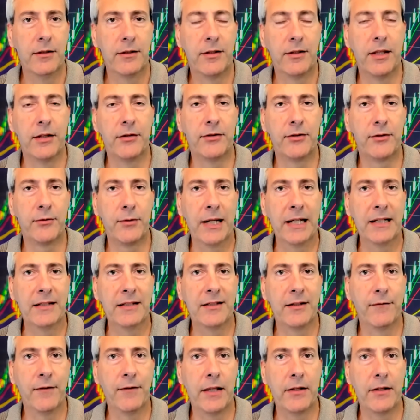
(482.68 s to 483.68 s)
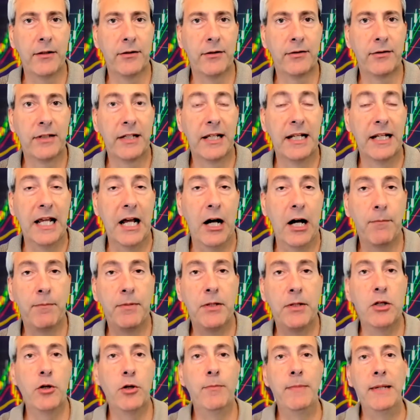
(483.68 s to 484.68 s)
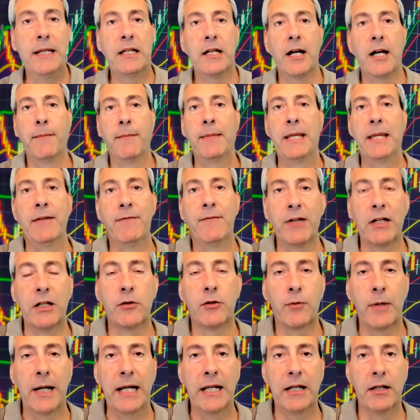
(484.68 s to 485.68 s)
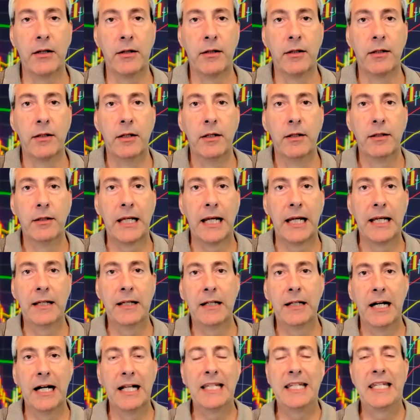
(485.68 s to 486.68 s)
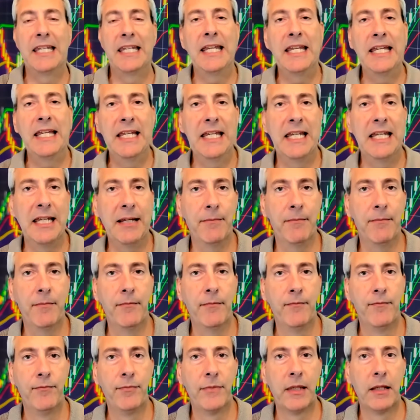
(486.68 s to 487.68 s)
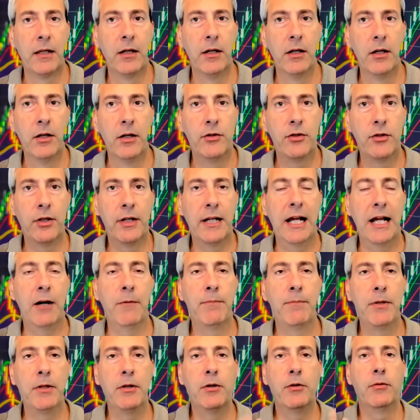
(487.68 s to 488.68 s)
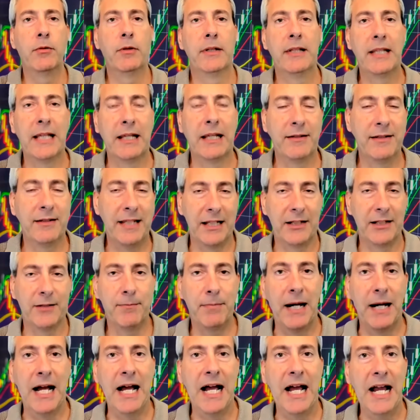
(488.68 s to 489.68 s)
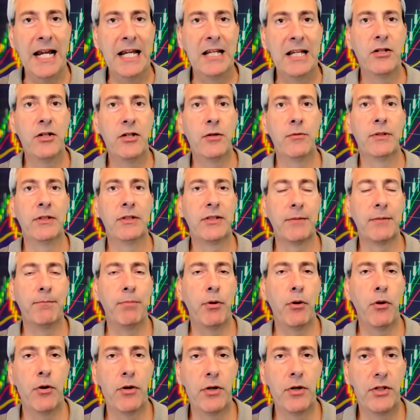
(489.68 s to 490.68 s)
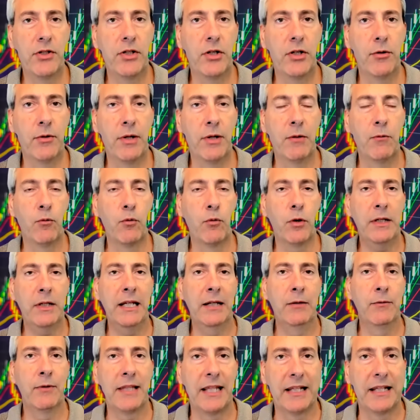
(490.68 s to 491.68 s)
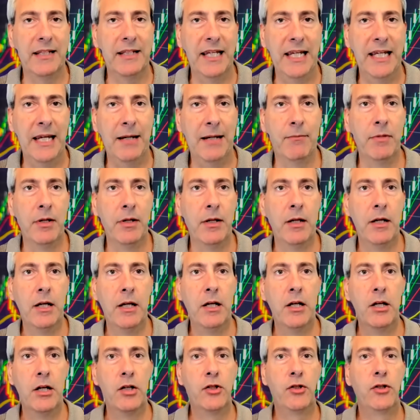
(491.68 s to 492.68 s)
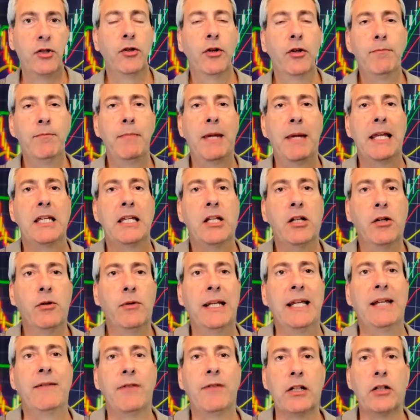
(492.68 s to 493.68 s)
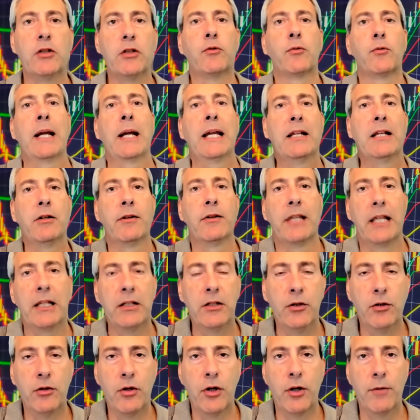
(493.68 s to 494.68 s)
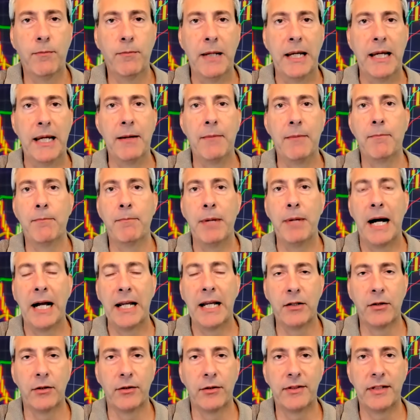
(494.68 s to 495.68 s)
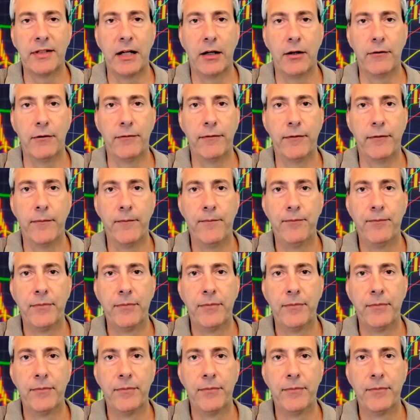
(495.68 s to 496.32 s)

the strengths of others can help you become even greater. Okay, a team should help you, that's behind you and supports you, and working with a team should make you even greater than you could be by yourself.